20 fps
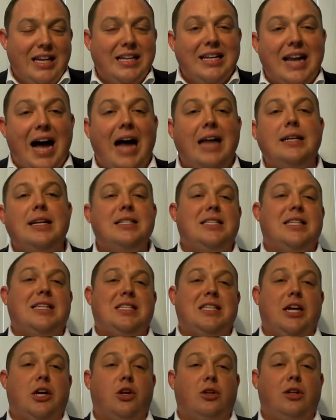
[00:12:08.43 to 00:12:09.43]
not
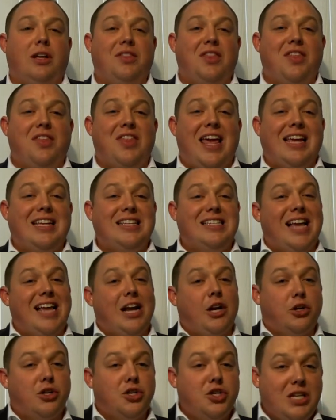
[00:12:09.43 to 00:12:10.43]
necessarily the things that
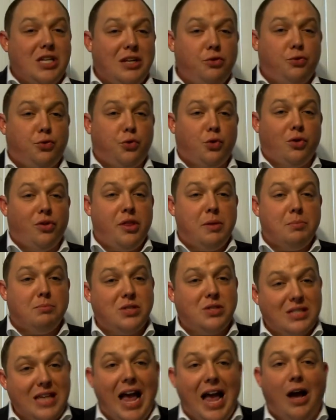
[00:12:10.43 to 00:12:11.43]
are sinful in
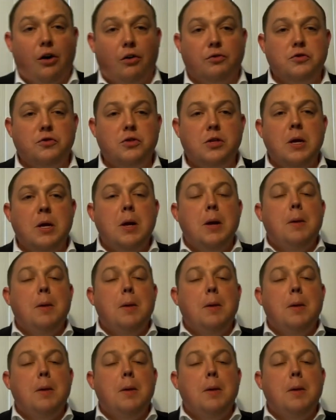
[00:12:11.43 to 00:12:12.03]
themselves,